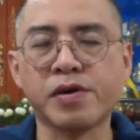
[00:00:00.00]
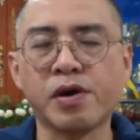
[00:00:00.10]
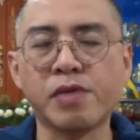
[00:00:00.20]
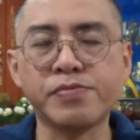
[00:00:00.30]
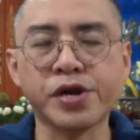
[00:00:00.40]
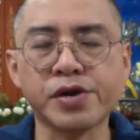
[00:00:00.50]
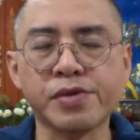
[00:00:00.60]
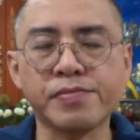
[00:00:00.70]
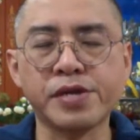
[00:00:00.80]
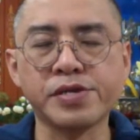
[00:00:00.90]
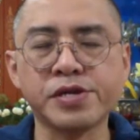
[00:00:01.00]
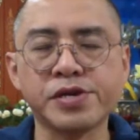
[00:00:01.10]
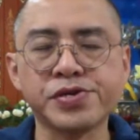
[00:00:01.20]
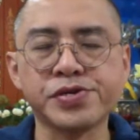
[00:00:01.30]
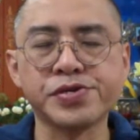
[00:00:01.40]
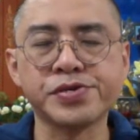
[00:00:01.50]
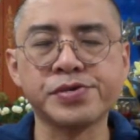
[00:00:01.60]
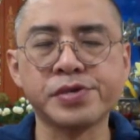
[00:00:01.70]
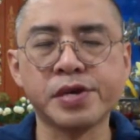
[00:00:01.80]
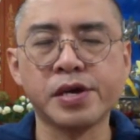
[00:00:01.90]
object of meditation.
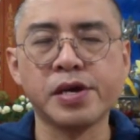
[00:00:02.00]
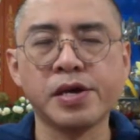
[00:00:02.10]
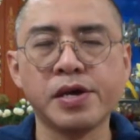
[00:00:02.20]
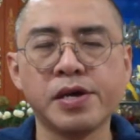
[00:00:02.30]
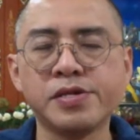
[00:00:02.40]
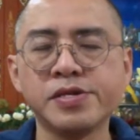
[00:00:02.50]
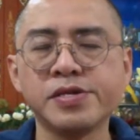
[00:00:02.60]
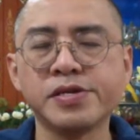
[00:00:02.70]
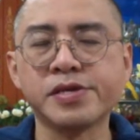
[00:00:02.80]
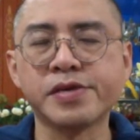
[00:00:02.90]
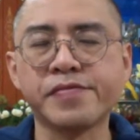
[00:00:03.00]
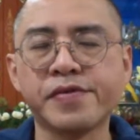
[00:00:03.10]
And this is a very